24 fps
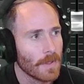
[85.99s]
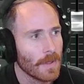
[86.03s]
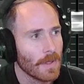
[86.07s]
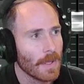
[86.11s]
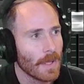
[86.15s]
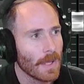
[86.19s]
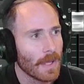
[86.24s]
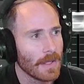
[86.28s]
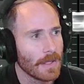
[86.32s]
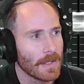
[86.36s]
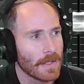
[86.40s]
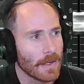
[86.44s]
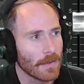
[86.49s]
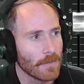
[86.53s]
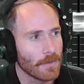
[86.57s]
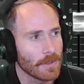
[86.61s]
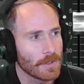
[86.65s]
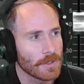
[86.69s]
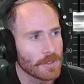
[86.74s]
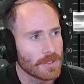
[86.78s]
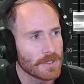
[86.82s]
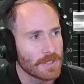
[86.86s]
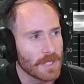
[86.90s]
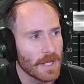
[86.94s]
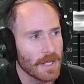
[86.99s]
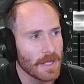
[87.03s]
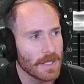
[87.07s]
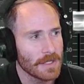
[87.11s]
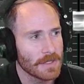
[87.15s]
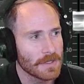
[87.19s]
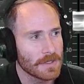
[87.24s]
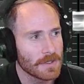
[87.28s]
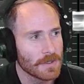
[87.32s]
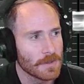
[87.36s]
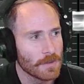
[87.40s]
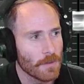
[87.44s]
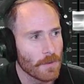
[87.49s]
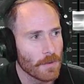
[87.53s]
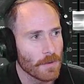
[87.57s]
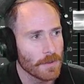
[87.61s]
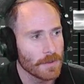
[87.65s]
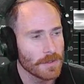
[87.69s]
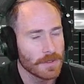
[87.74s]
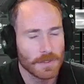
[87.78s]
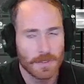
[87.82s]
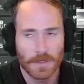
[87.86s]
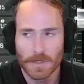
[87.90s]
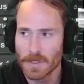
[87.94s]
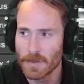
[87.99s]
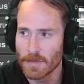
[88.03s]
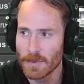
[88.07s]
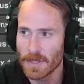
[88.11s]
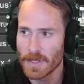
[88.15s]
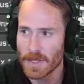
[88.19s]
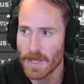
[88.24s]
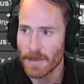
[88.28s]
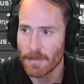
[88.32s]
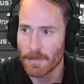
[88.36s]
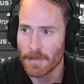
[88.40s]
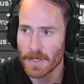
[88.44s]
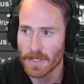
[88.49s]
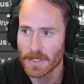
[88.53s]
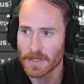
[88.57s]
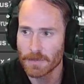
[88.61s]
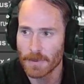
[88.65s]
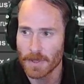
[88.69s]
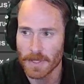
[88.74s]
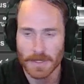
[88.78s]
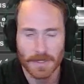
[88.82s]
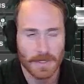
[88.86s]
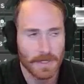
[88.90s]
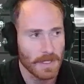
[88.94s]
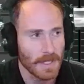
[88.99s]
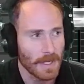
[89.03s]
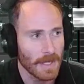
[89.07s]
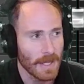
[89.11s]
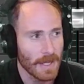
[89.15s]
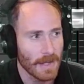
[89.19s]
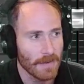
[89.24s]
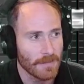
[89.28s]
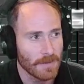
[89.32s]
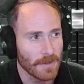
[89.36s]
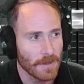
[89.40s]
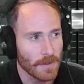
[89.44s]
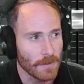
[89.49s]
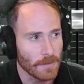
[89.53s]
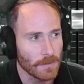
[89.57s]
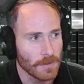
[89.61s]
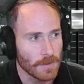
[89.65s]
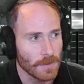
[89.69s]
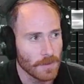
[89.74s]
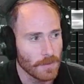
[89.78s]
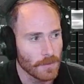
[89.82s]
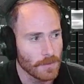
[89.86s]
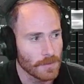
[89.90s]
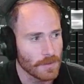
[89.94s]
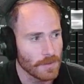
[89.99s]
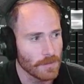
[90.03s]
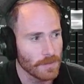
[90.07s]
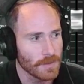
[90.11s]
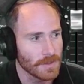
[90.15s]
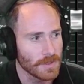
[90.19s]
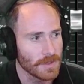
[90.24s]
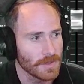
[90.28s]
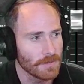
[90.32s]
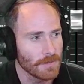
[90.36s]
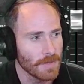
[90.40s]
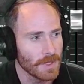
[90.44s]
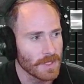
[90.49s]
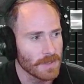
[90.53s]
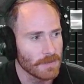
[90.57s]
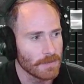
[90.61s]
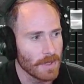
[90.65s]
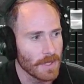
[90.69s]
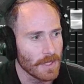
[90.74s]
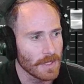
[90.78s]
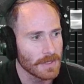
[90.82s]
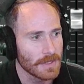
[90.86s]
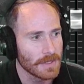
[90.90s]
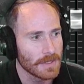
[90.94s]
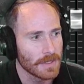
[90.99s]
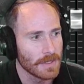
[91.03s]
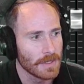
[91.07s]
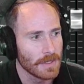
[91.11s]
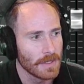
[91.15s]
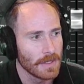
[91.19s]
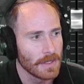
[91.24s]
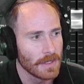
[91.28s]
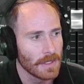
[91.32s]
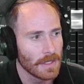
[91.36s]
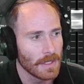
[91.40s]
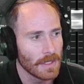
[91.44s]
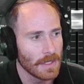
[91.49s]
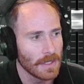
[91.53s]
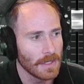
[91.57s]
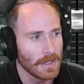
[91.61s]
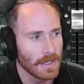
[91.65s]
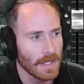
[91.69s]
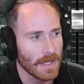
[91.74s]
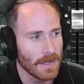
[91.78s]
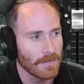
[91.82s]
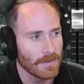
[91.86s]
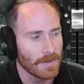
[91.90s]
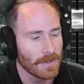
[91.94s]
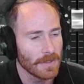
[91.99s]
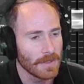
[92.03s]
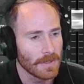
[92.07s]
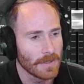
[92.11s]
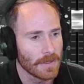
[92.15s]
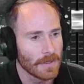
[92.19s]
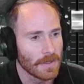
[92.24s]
And then I want to set its source to be that mix bus that I have tone to, so which is mix bus 11.